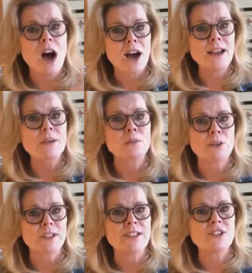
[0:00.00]
I am
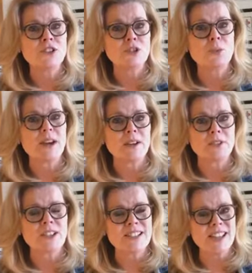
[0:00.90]
willing to do whatever
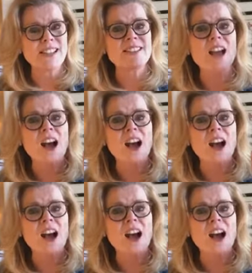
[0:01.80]
it takes.